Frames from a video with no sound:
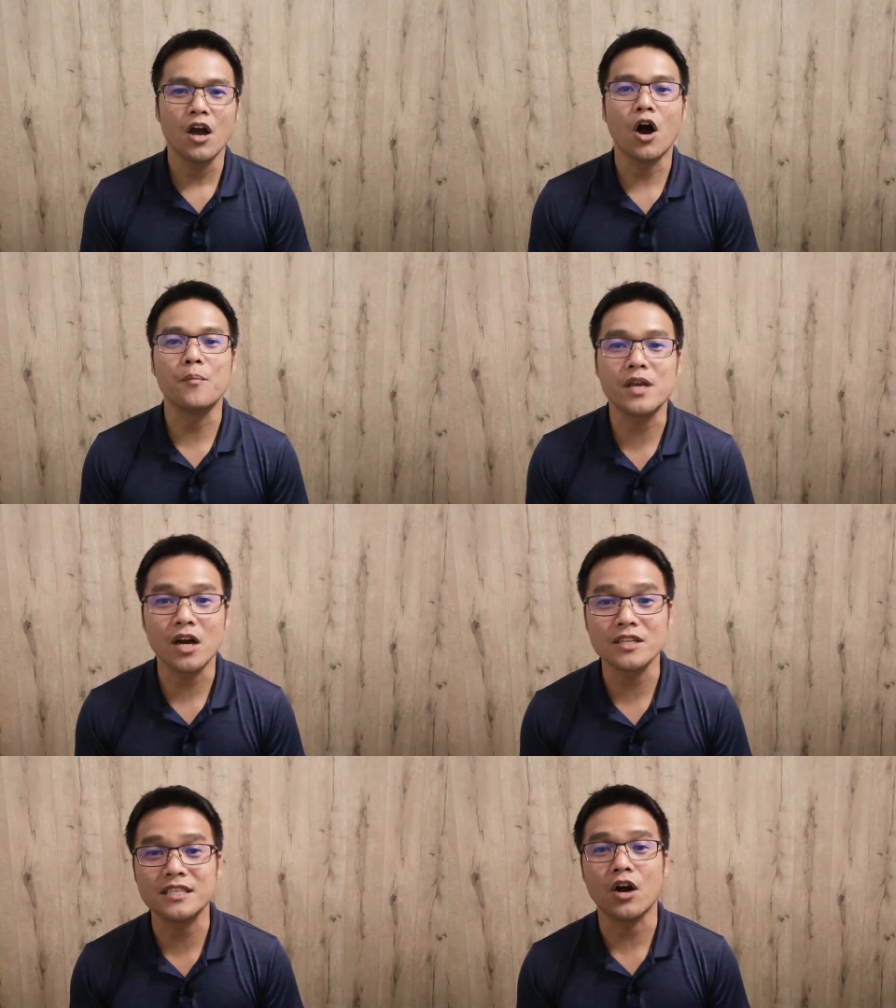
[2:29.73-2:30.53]
or
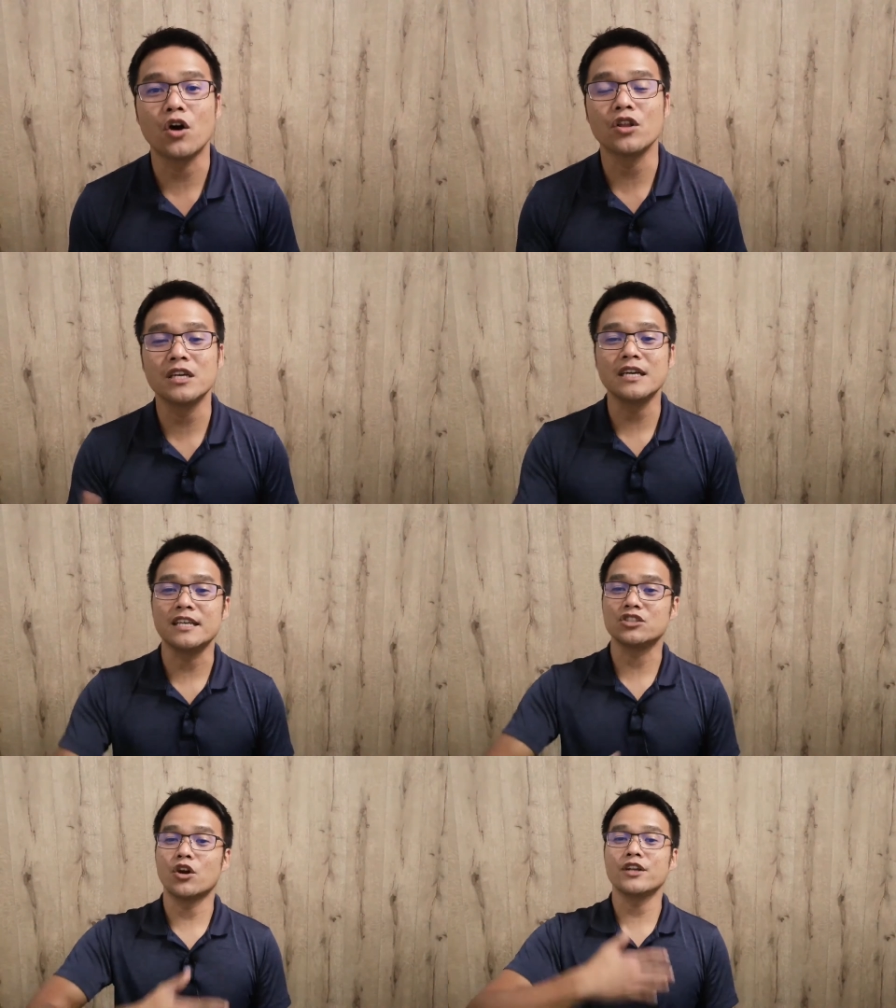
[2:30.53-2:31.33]
because the owner
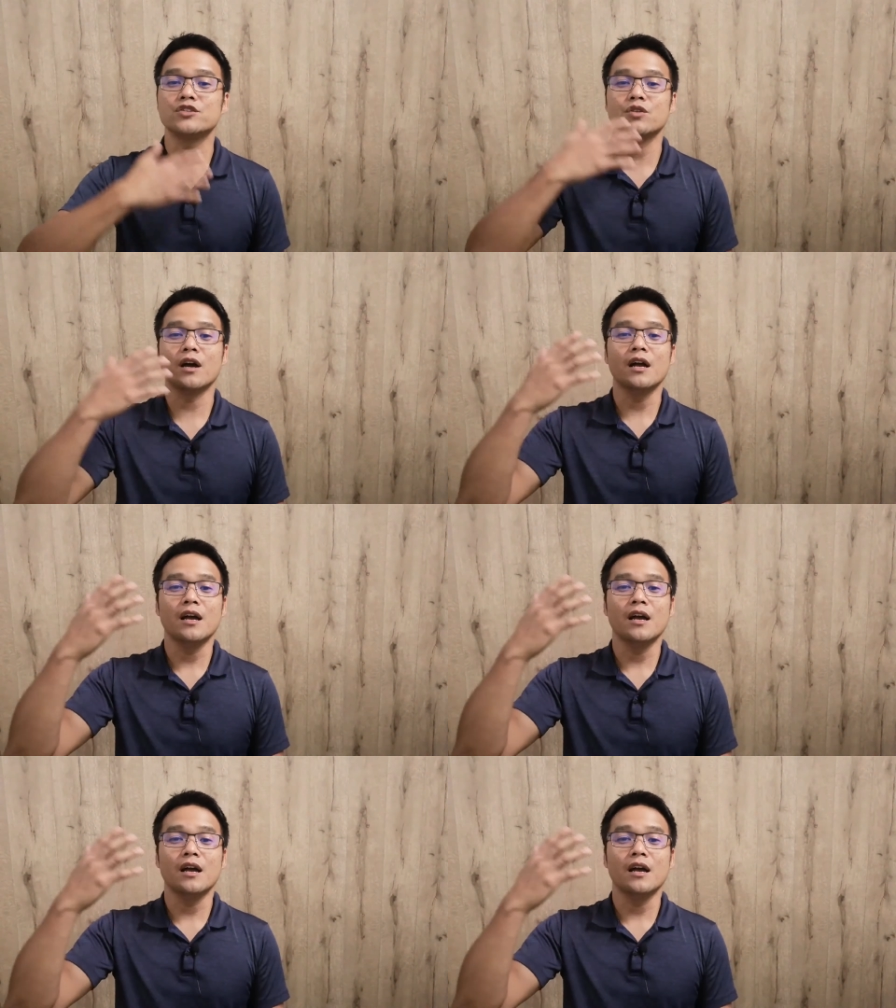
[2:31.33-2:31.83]
is going to